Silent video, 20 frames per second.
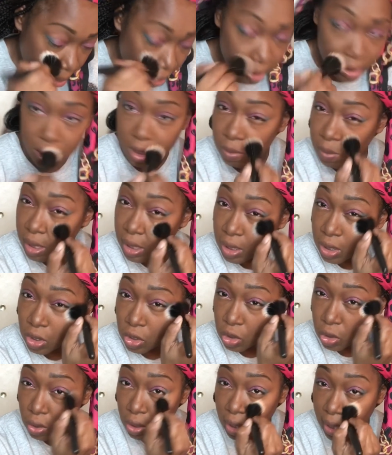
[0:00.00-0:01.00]
and just making
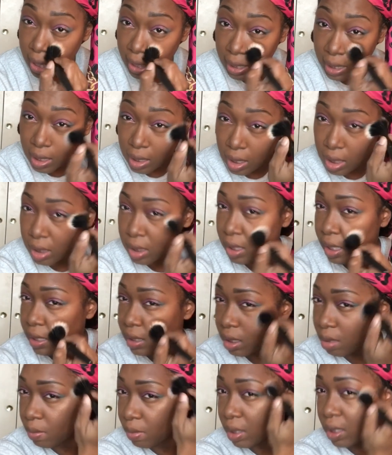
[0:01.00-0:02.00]
sure like it looks
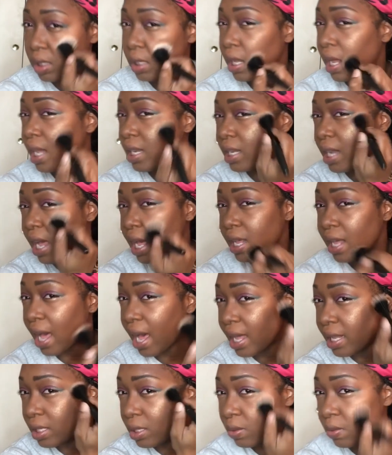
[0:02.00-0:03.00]
nice and blended.
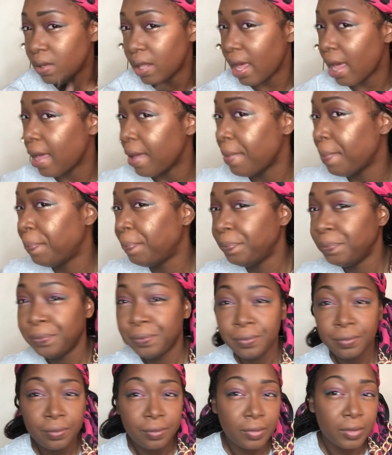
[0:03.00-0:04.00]
I do that.
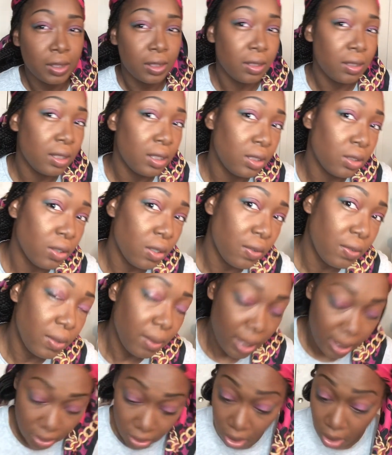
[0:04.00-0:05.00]
If you see Trophy
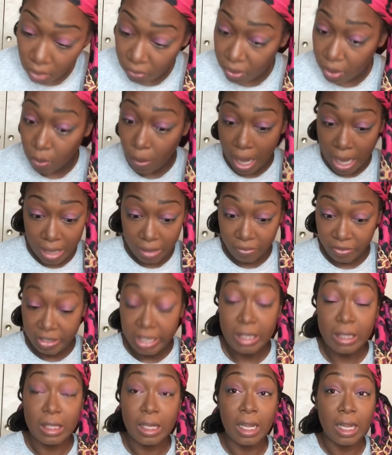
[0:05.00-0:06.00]
Wife
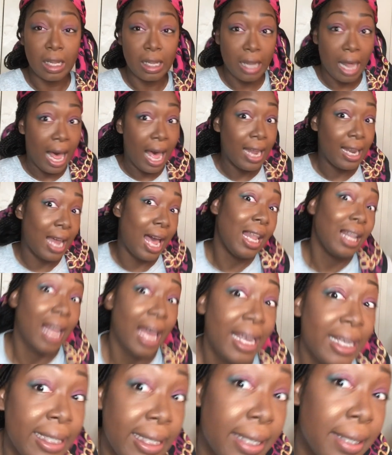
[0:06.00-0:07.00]
is a lot. I
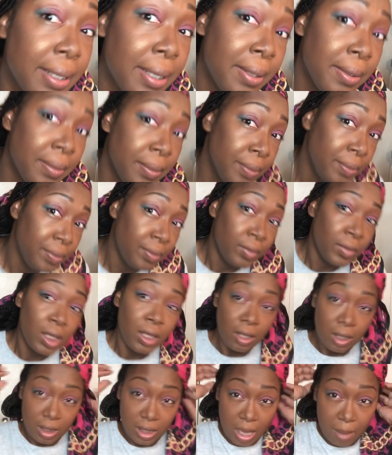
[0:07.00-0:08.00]
like it
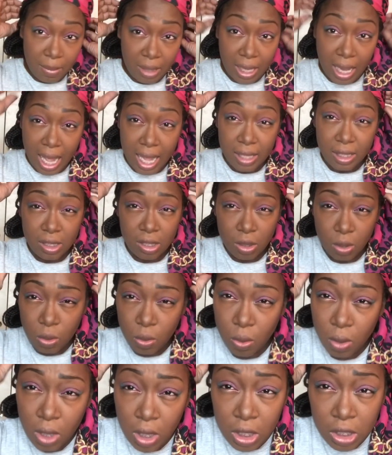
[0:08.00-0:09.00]
because I'm a lot too.